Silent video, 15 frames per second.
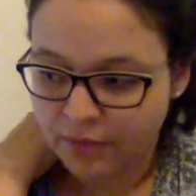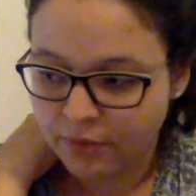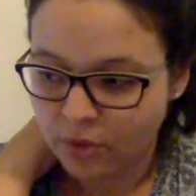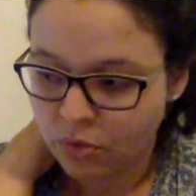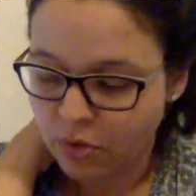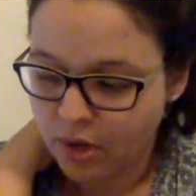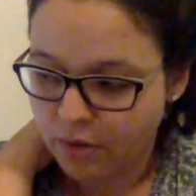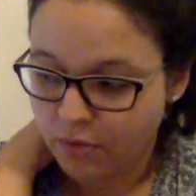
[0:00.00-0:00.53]

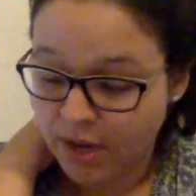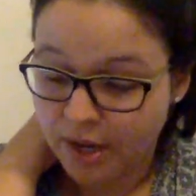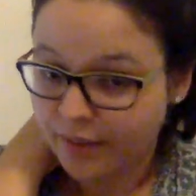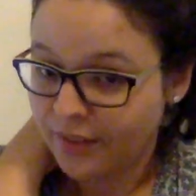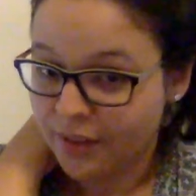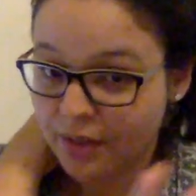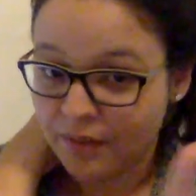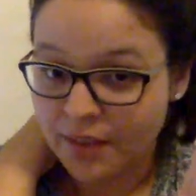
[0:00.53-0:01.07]
you are writing
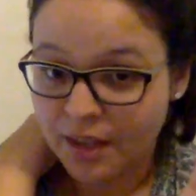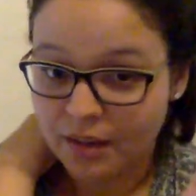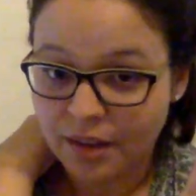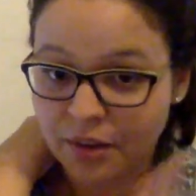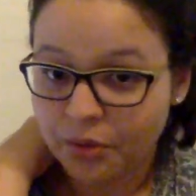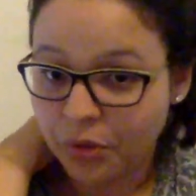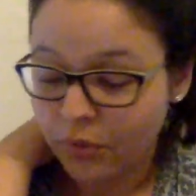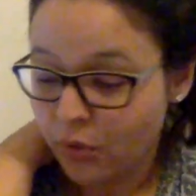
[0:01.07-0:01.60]
stuff down. I
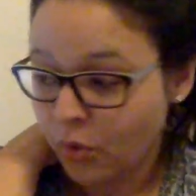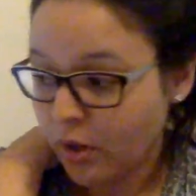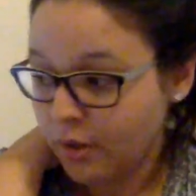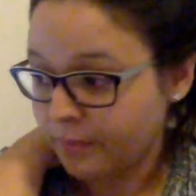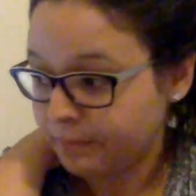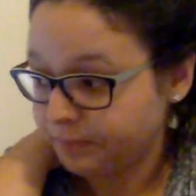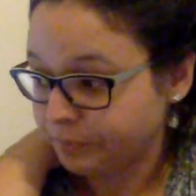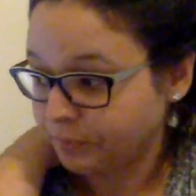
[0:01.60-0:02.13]
don't know if you
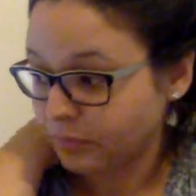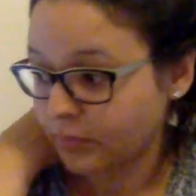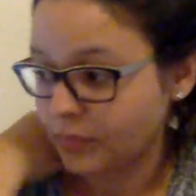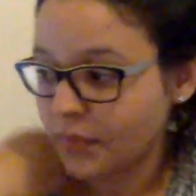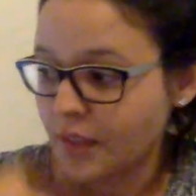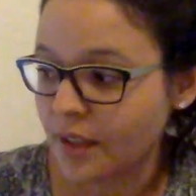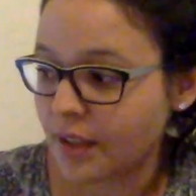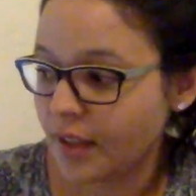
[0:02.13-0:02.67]
are.
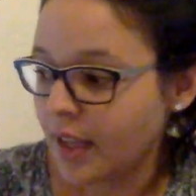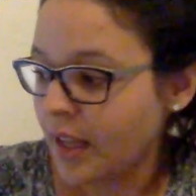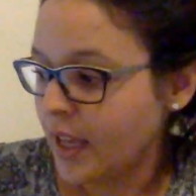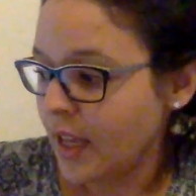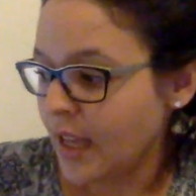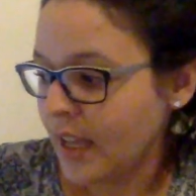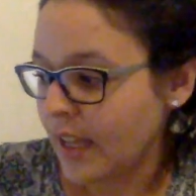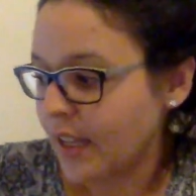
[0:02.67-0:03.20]

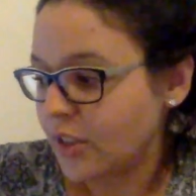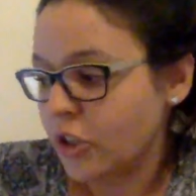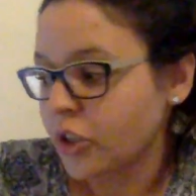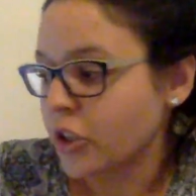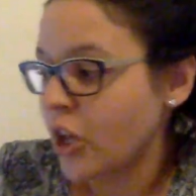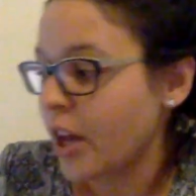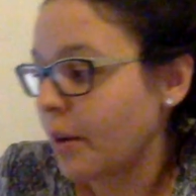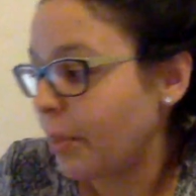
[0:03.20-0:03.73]
It does
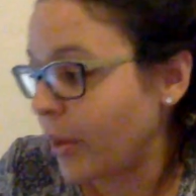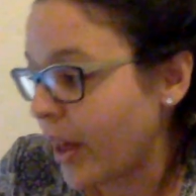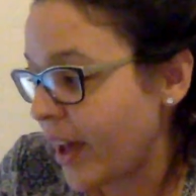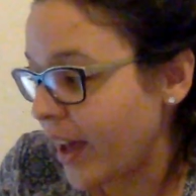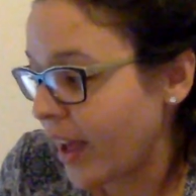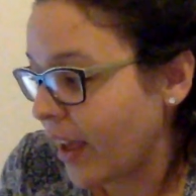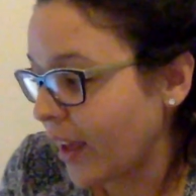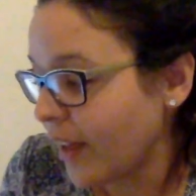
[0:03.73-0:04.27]
not
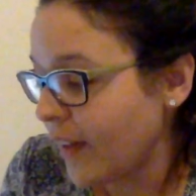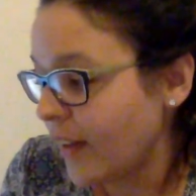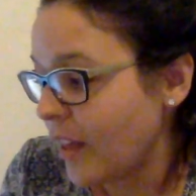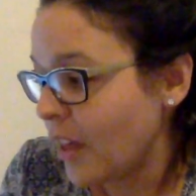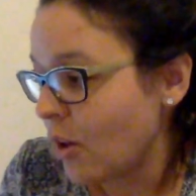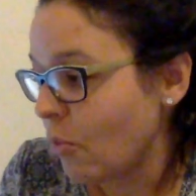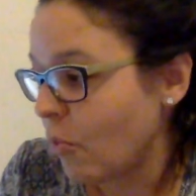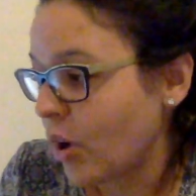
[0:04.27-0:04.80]
apply
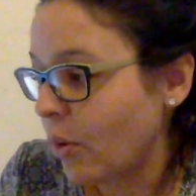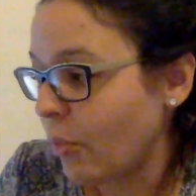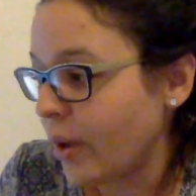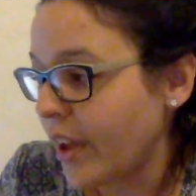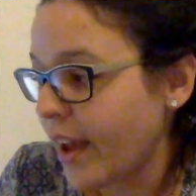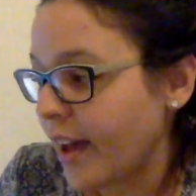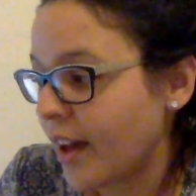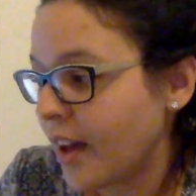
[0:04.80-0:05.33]
when
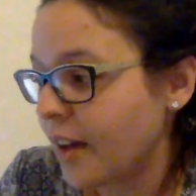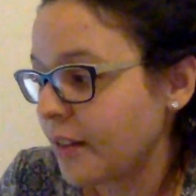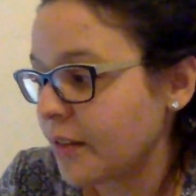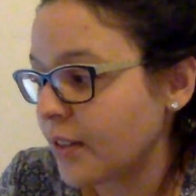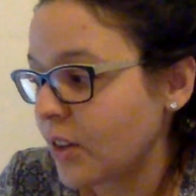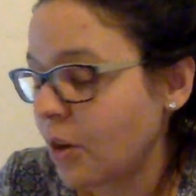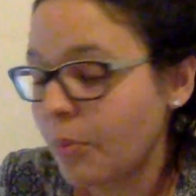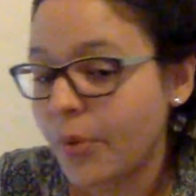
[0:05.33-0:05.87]
we have
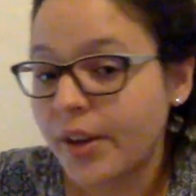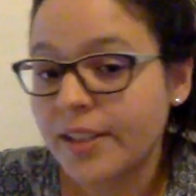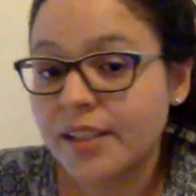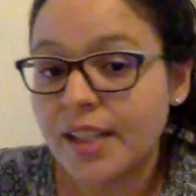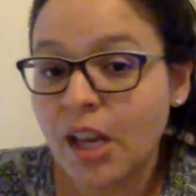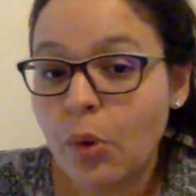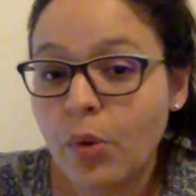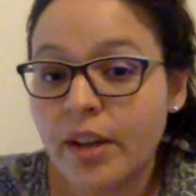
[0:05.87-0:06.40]
compressed
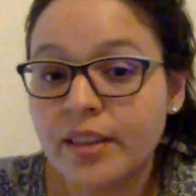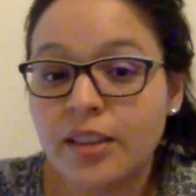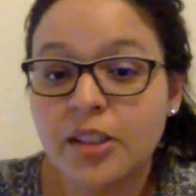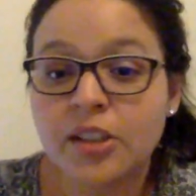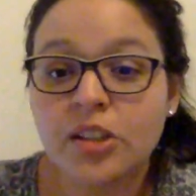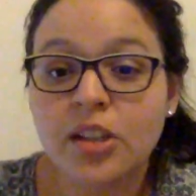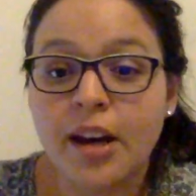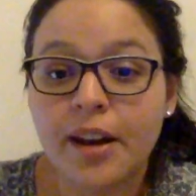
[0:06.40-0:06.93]
liquid
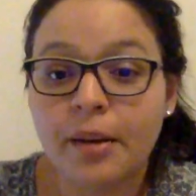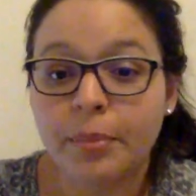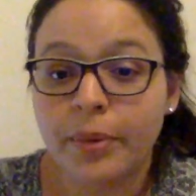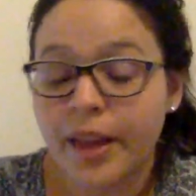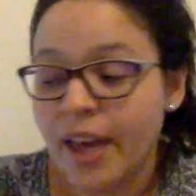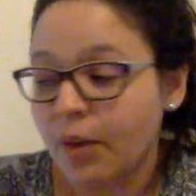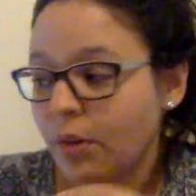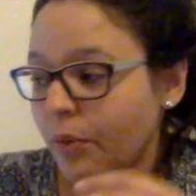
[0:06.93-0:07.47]
does not
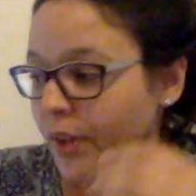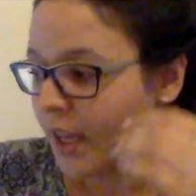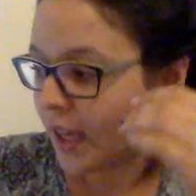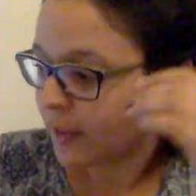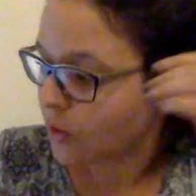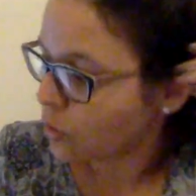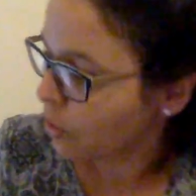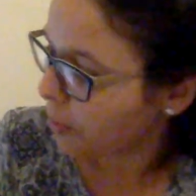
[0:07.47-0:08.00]
apply when we
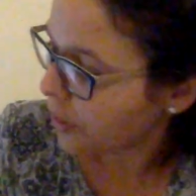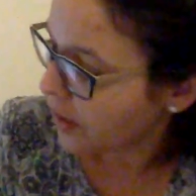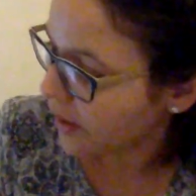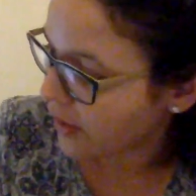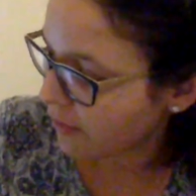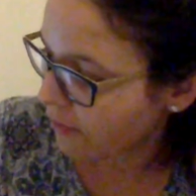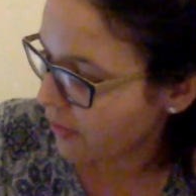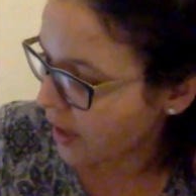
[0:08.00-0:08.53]
have
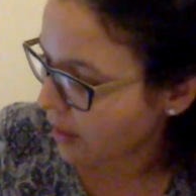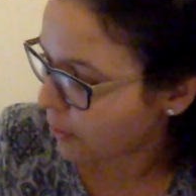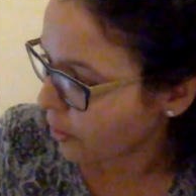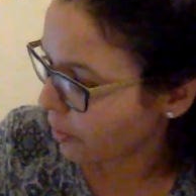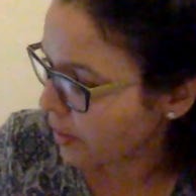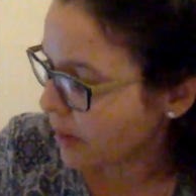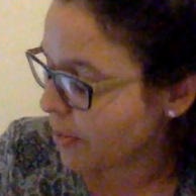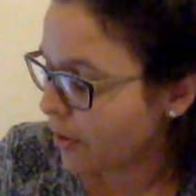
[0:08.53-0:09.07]
superheated vapor.
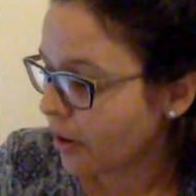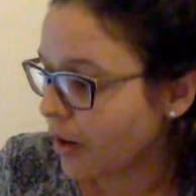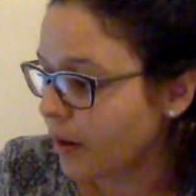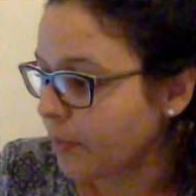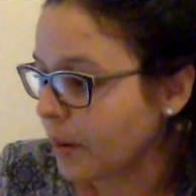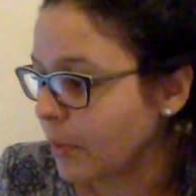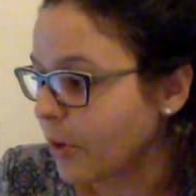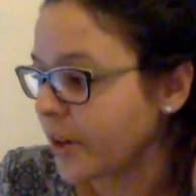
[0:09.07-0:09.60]
People
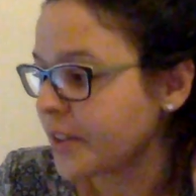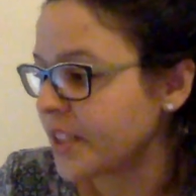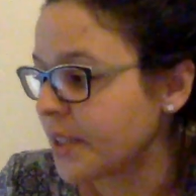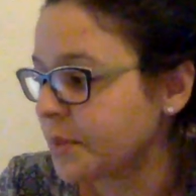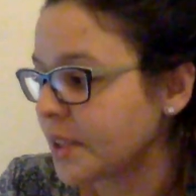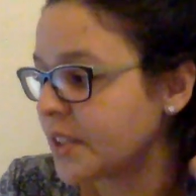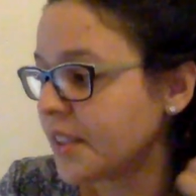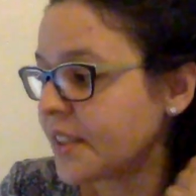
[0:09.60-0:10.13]
are
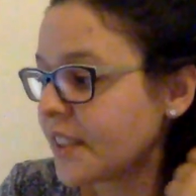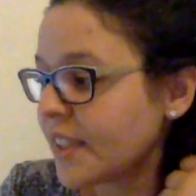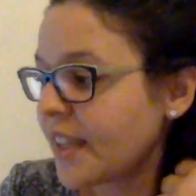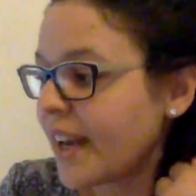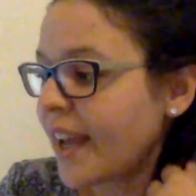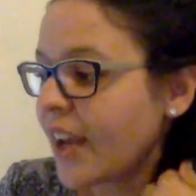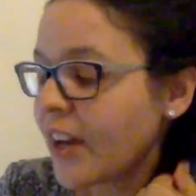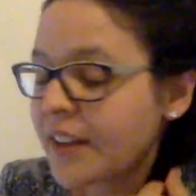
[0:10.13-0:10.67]
tempted to say
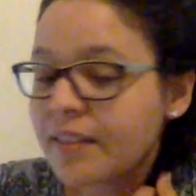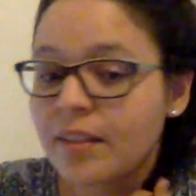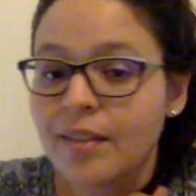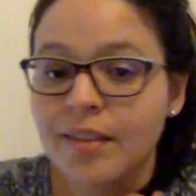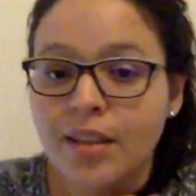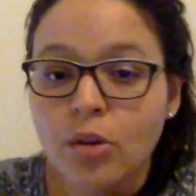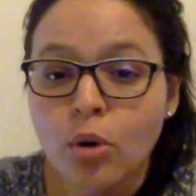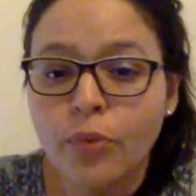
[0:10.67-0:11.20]
that X
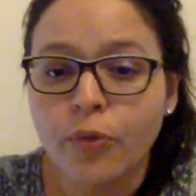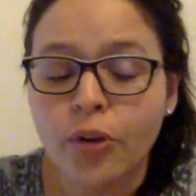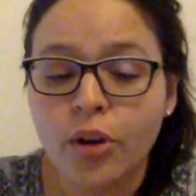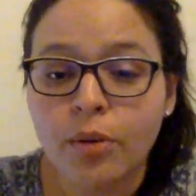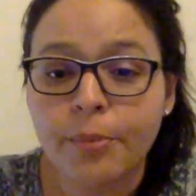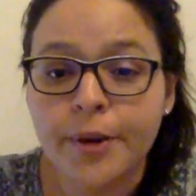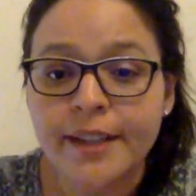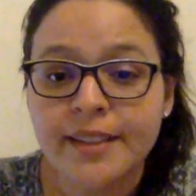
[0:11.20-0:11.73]
is 0 for
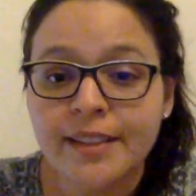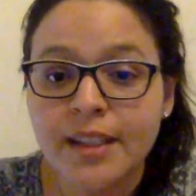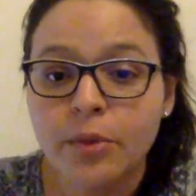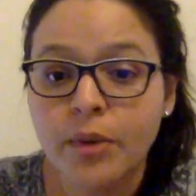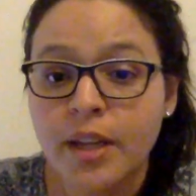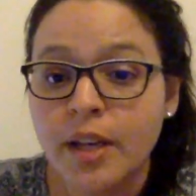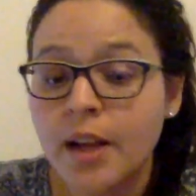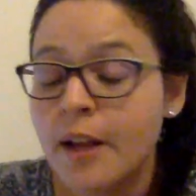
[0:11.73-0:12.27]
compressed
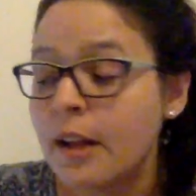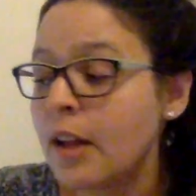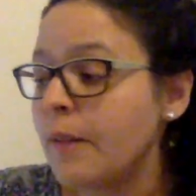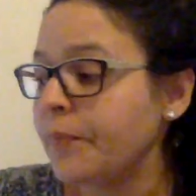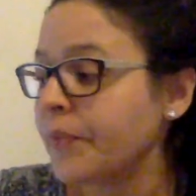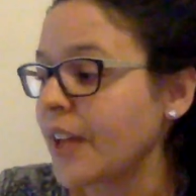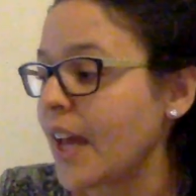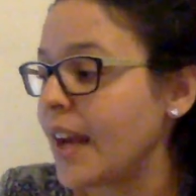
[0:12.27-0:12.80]
liquid
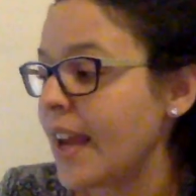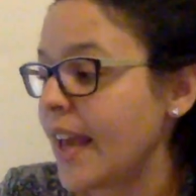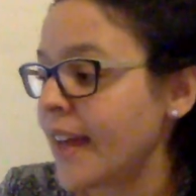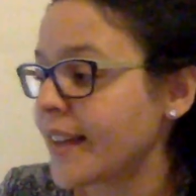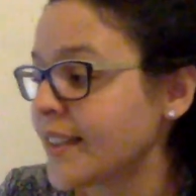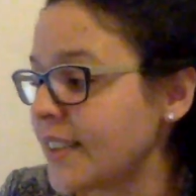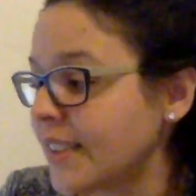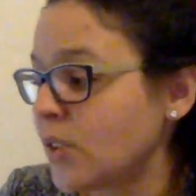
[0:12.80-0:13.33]
and
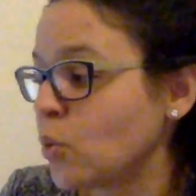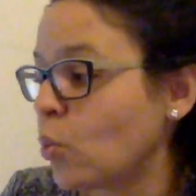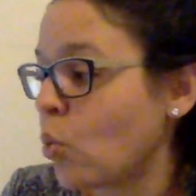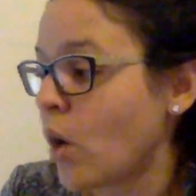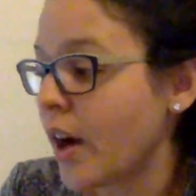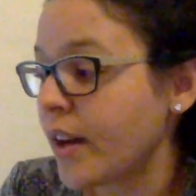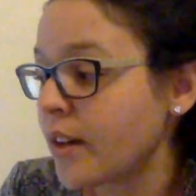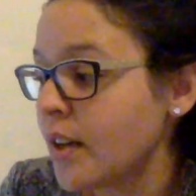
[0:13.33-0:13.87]
X is
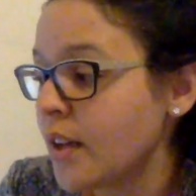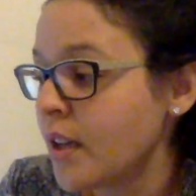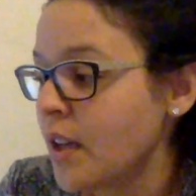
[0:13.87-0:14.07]
1